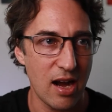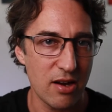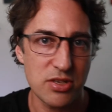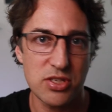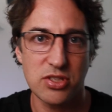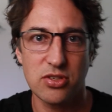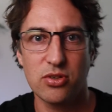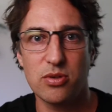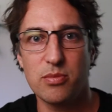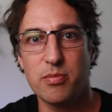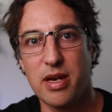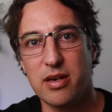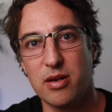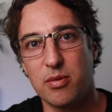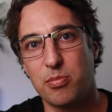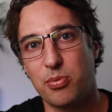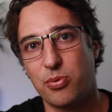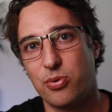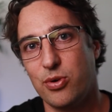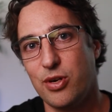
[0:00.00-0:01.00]
Aristotle made
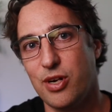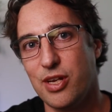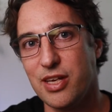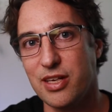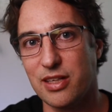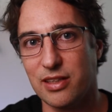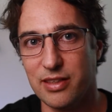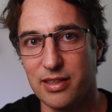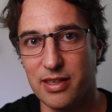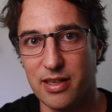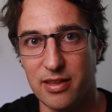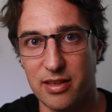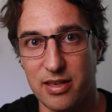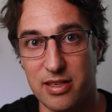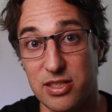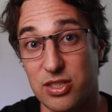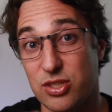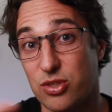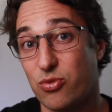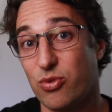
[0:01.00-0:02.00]
it pretty clear that
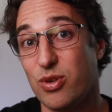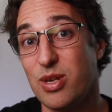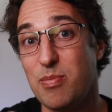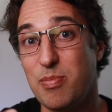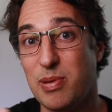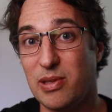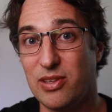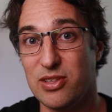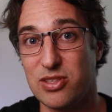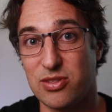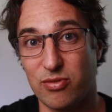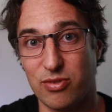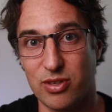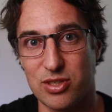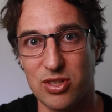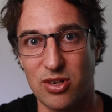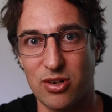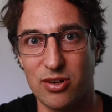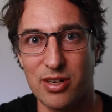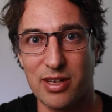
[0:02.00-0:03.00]
his 3 pillars of
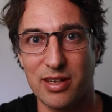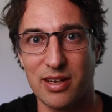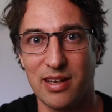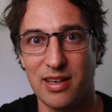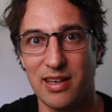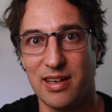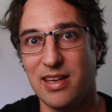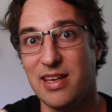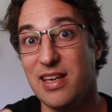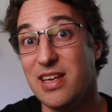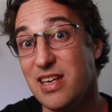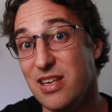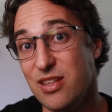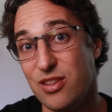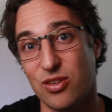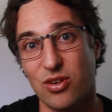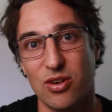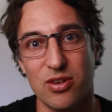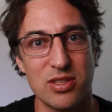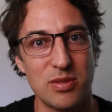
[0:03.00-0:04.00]
rhetoric,
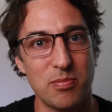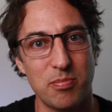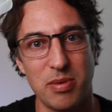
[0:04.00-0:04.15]
ethos,